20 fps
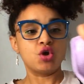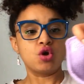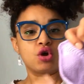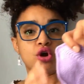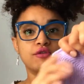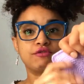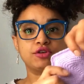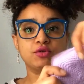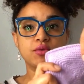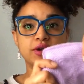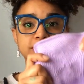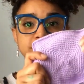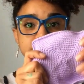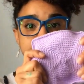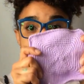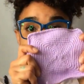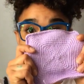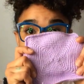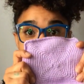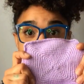or if you want
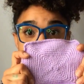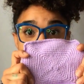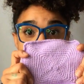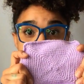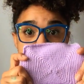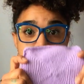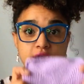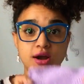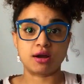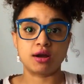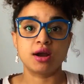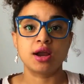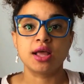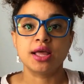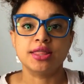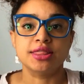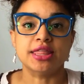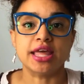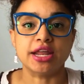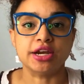something square,
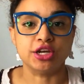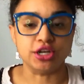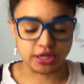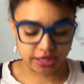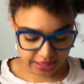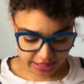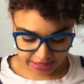then